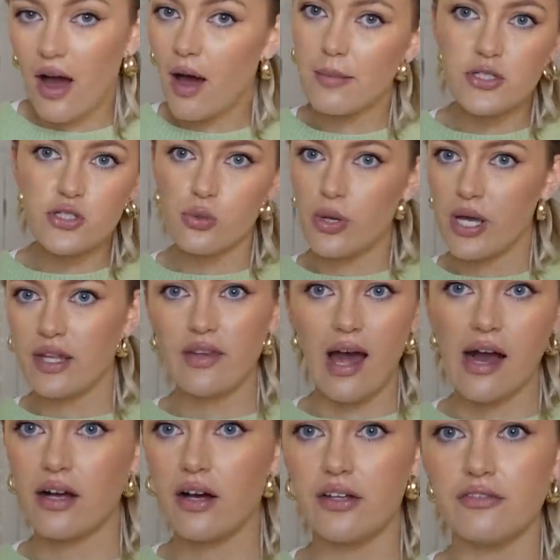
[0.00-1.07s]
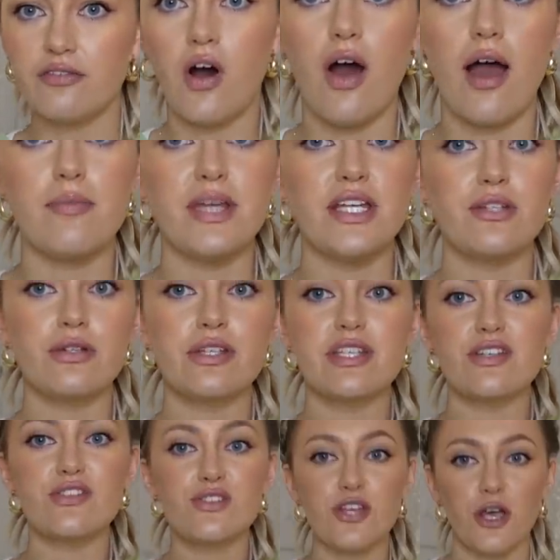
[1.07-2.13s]
I'm enjoying that kind of vibe. They do this
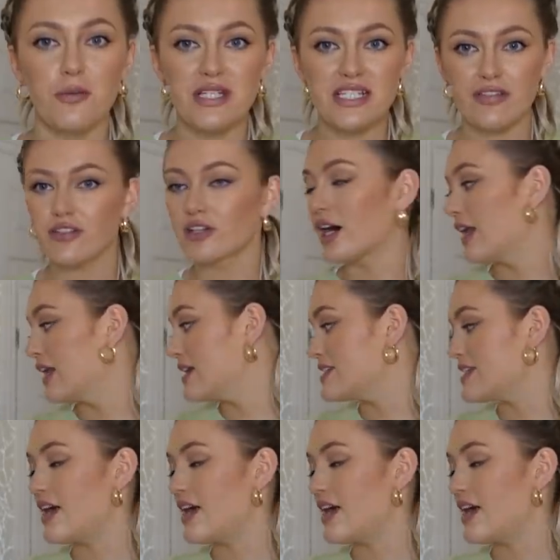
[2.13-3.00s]
in so many different colors.